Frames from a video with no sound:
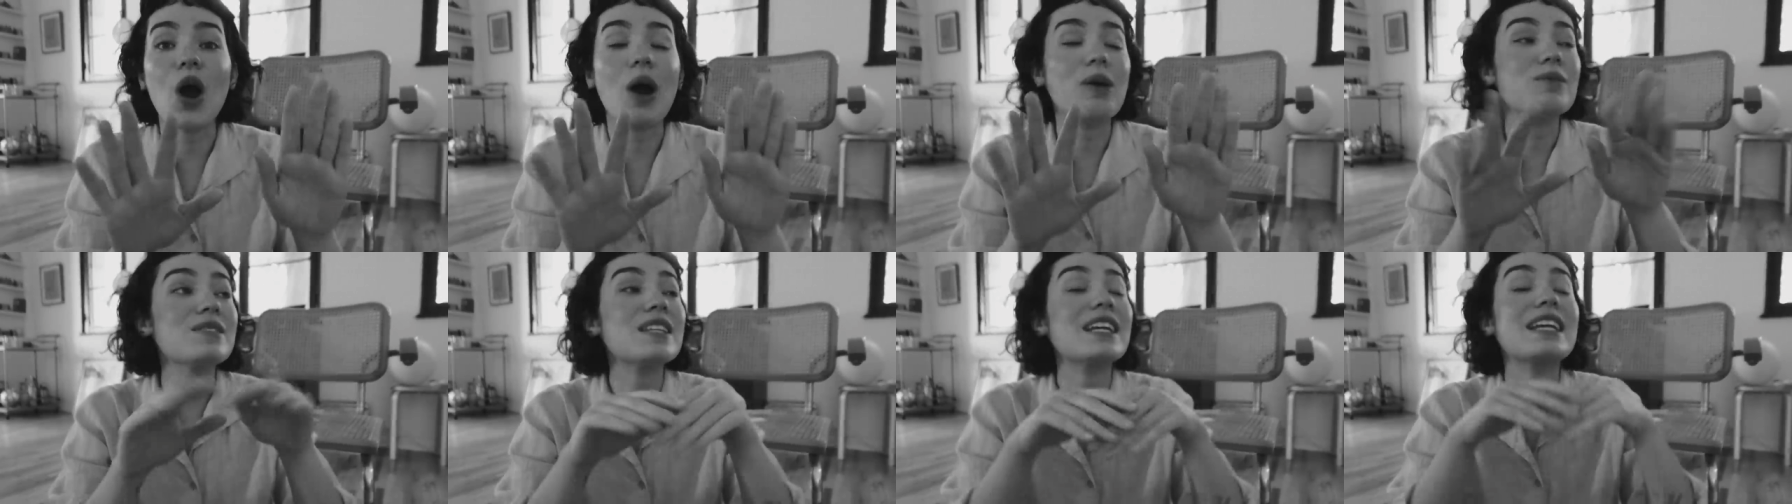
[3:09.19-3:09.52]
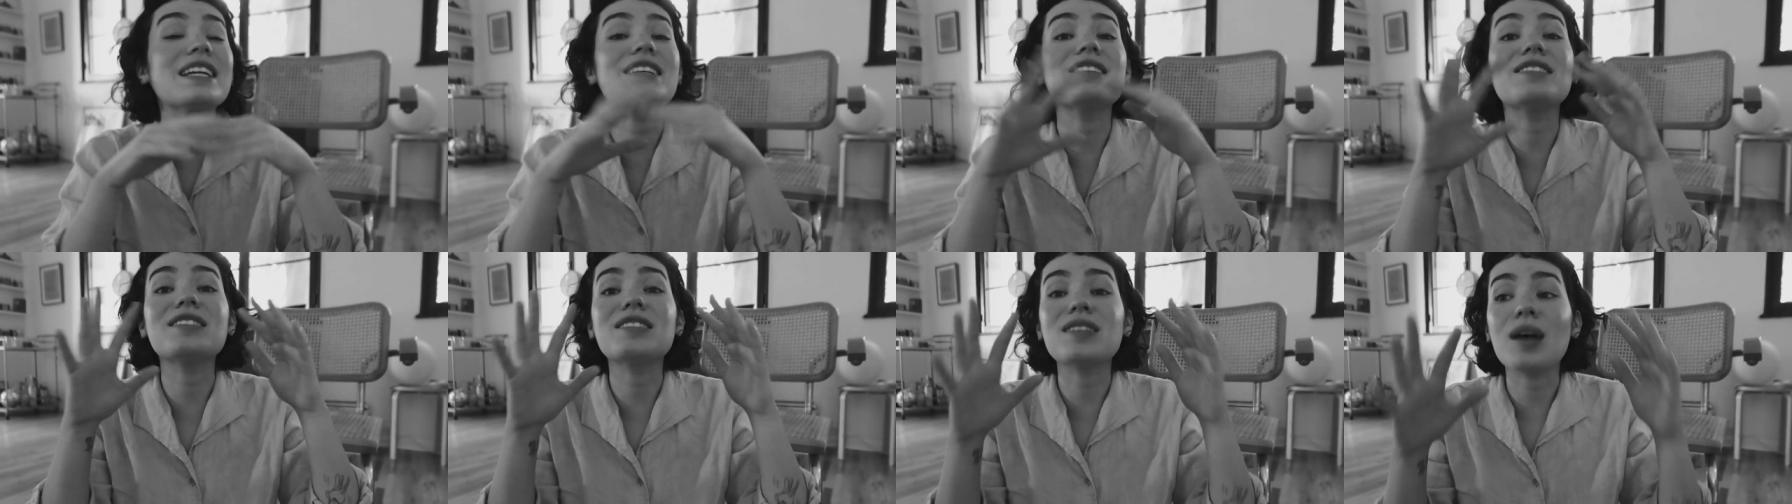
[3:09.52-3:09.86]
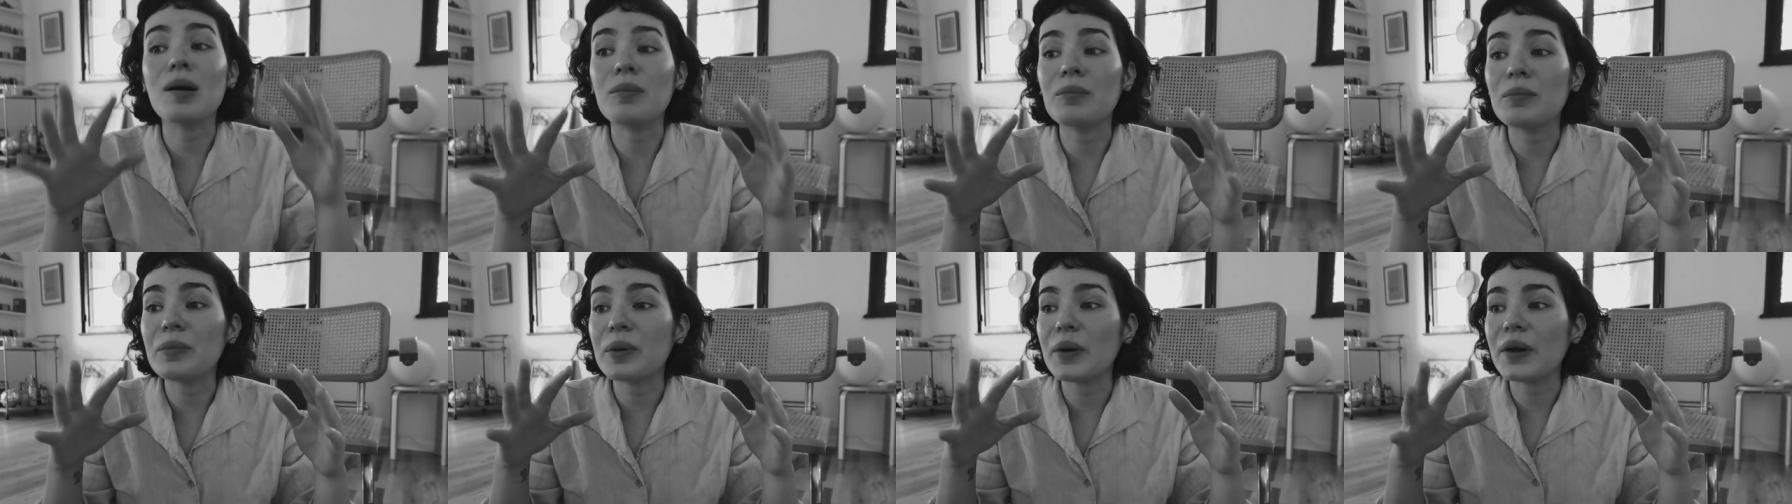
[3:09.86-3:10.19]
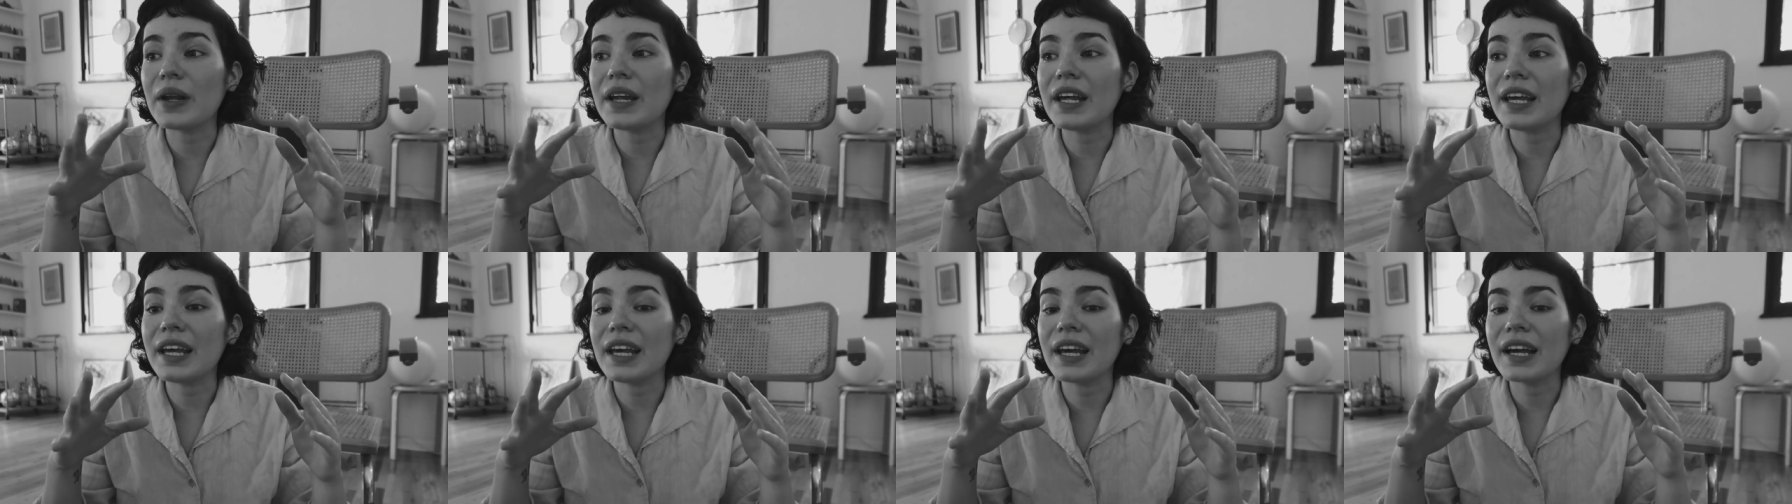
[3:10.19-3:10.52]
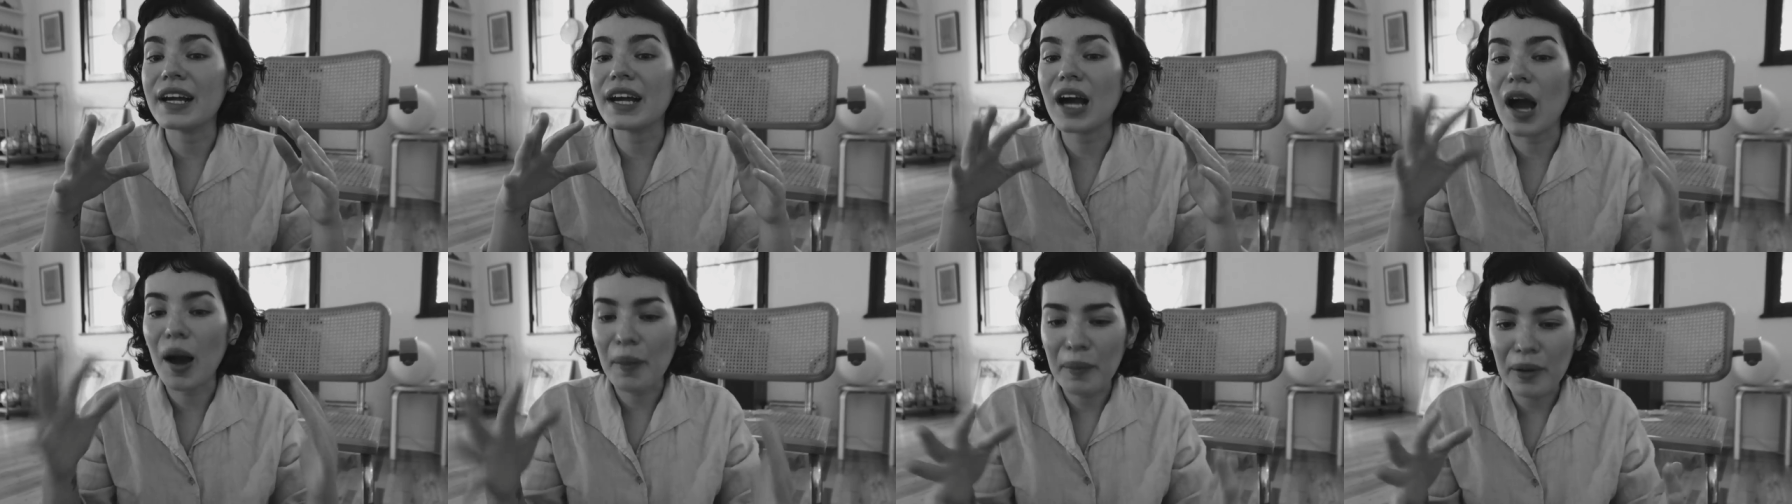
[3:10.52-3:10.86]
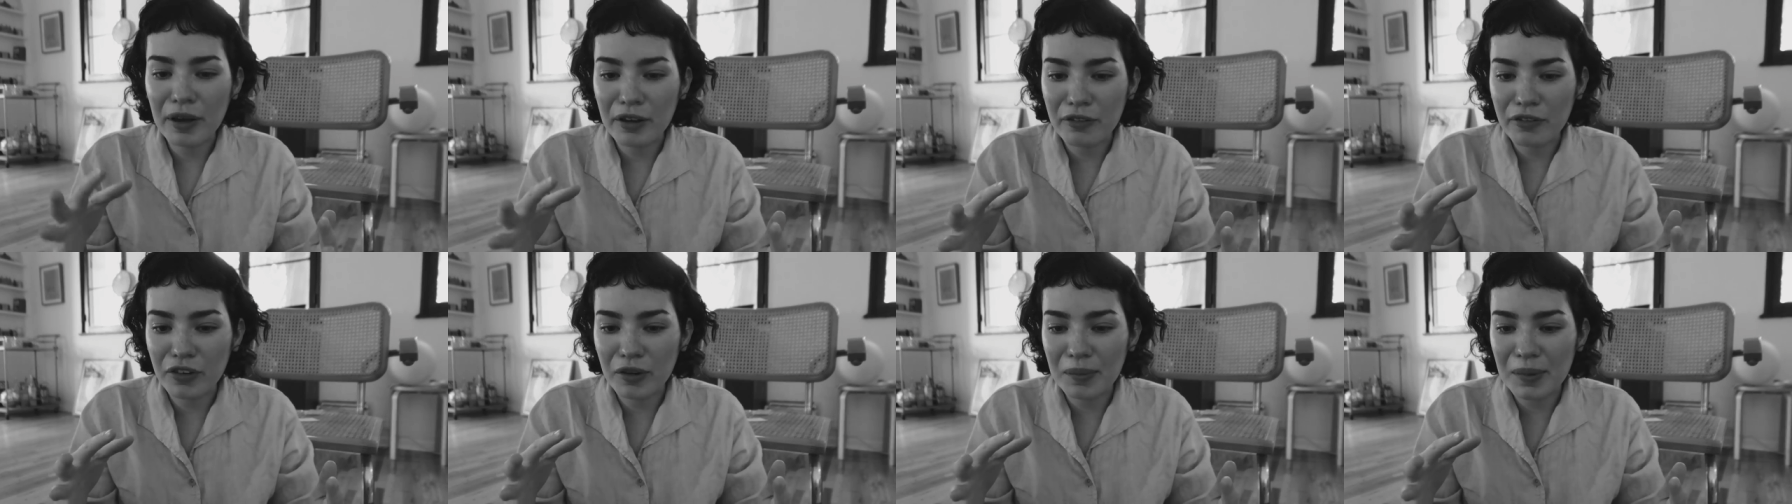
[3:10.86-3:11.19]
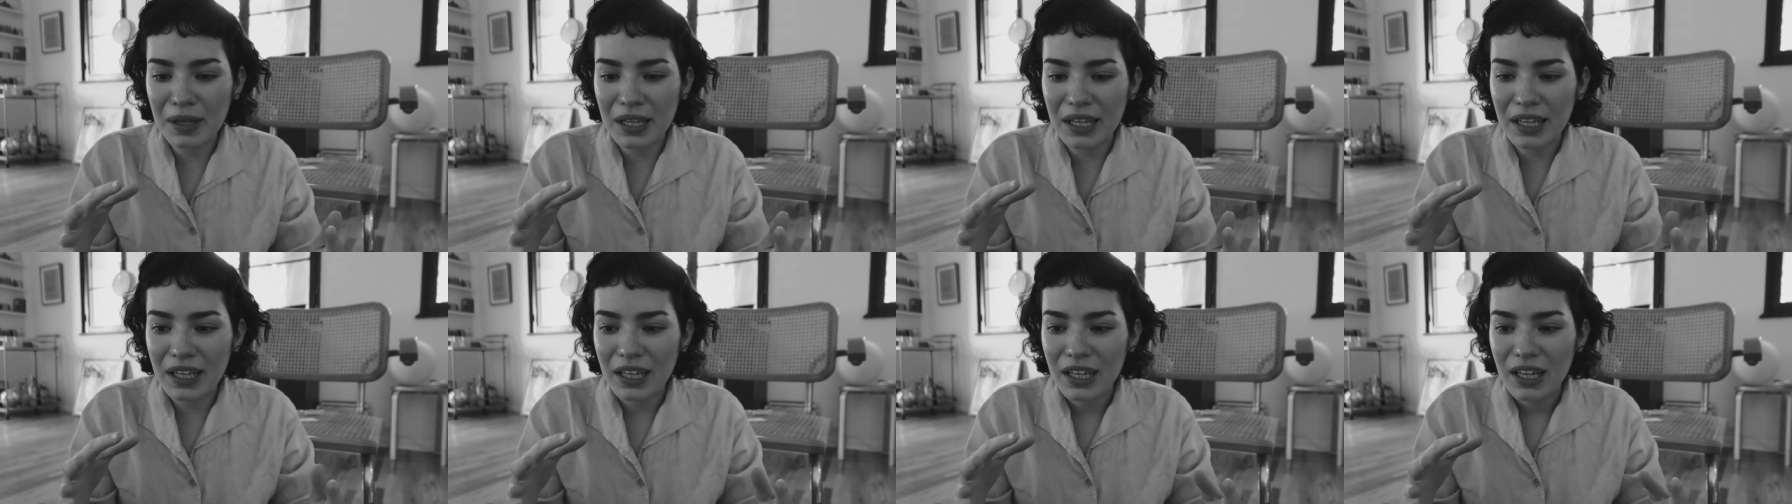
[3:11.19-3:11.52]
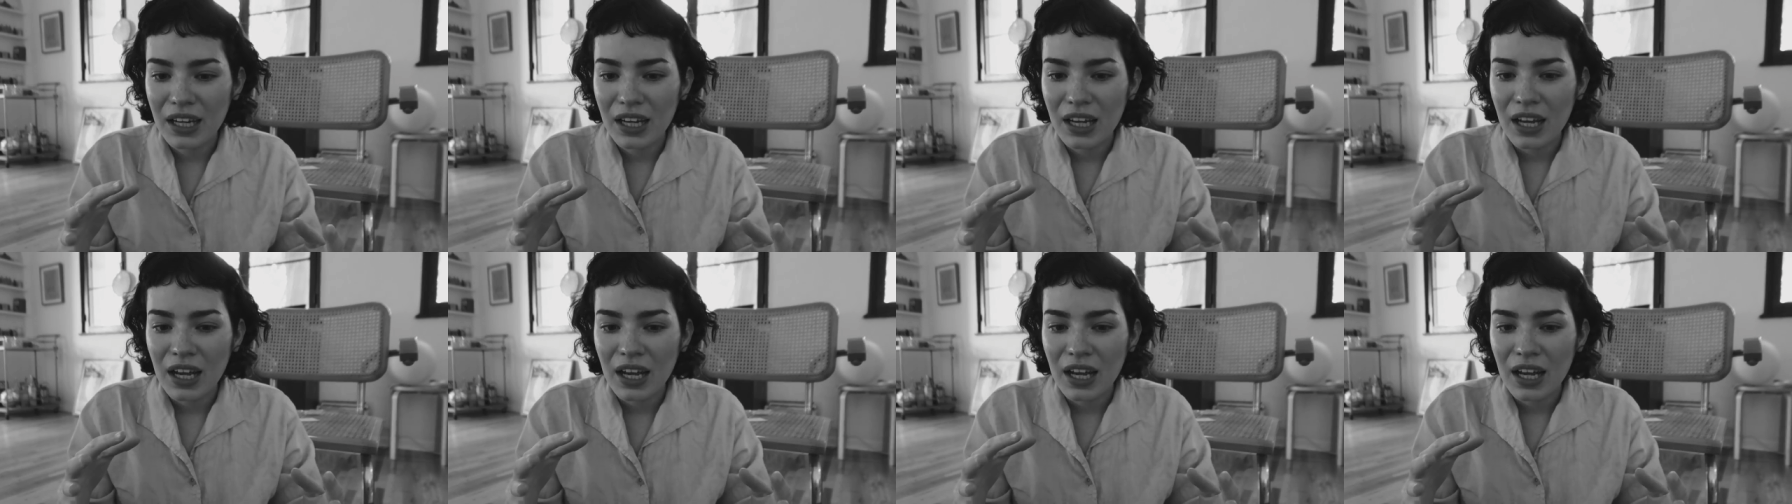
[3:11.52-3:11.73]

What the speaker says: I was like, is somebody coming for me?